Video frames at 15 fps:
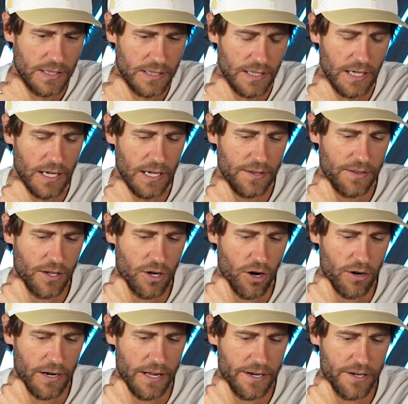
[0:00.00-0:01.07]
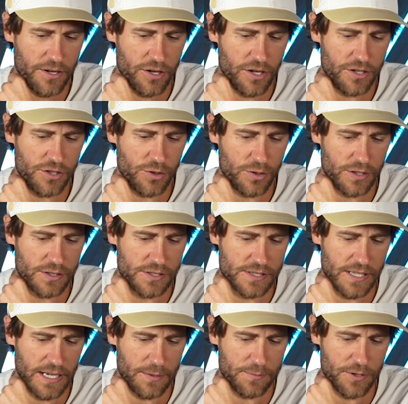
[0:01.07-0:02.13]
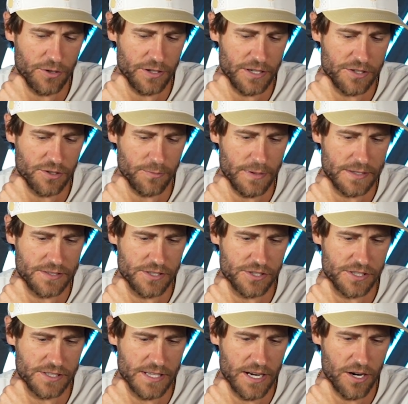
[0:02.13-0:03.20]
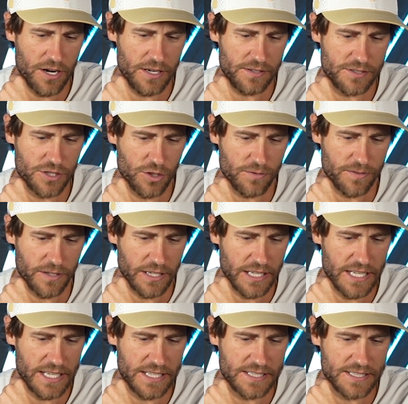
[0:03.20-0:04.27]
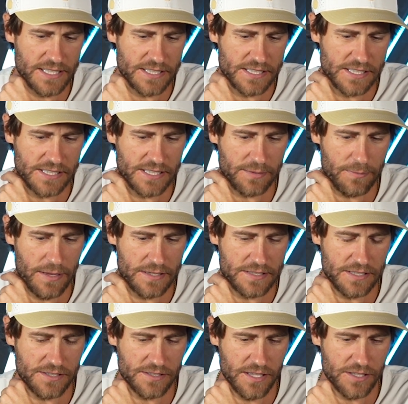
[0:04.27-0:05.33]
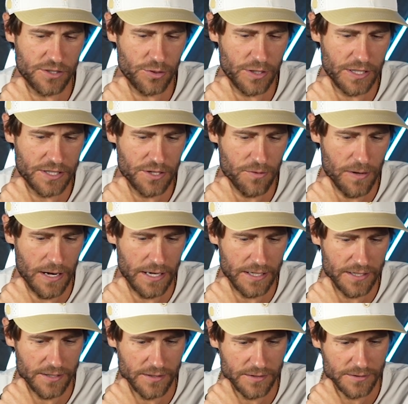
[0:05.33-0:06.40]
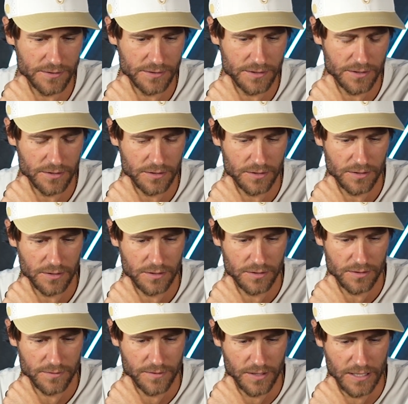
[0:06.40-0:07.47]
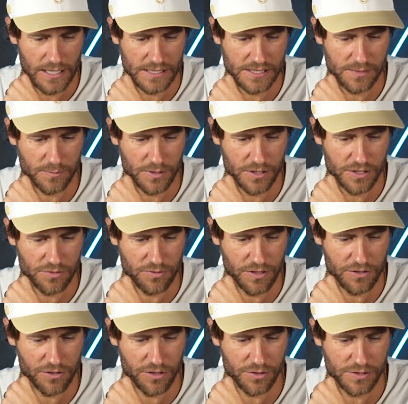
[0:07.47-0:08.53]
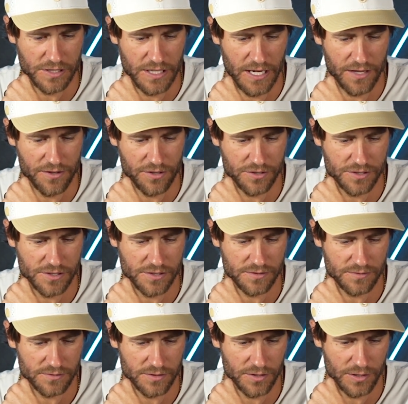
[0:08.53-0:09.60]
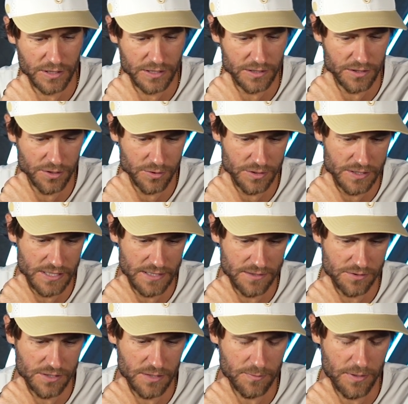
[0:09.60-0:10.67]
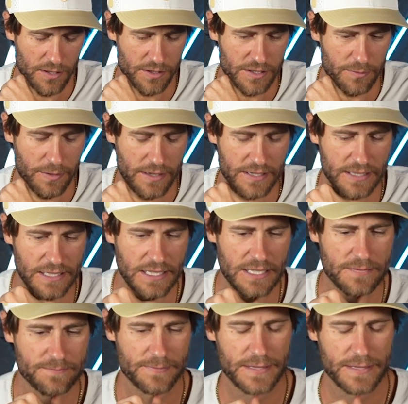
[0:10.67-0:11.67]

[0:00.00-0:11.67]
the card editor, and you can set up your initial messages there. And so for leads, this is the message that you get to write. For customers, recruits, and others, you can set those up all independently.